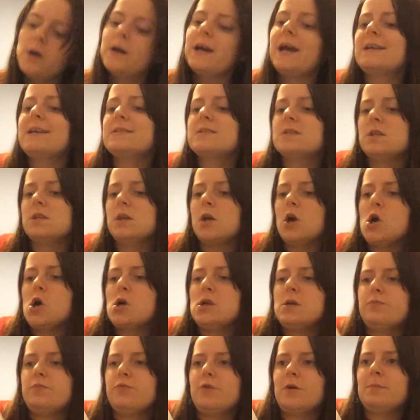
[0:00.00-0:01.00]
Okay, so the
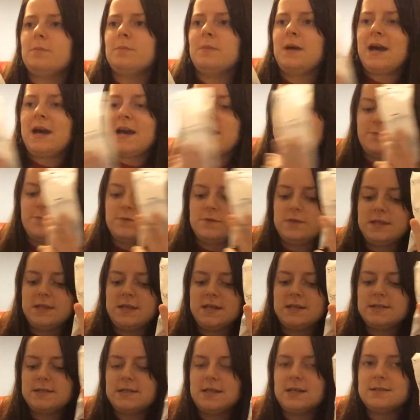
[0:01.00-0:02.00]
only problem I have with
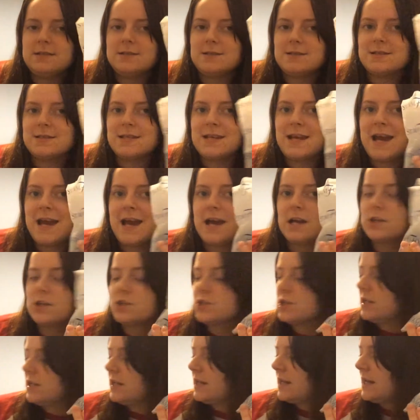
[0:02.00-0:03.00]
this, it doesn't
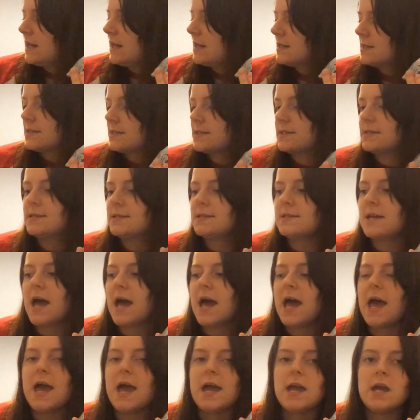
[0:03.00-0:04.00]
actually
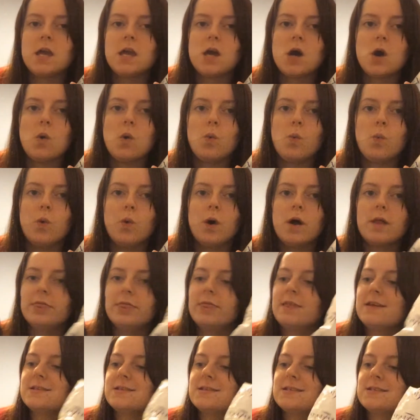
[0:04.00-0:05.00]
say what
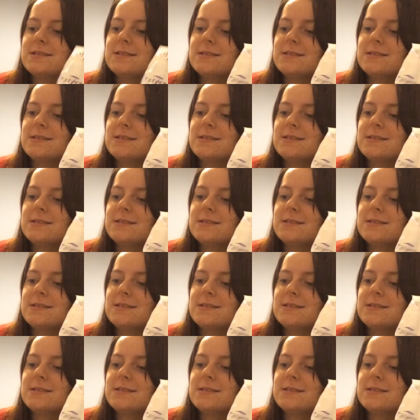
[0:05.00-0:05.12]
this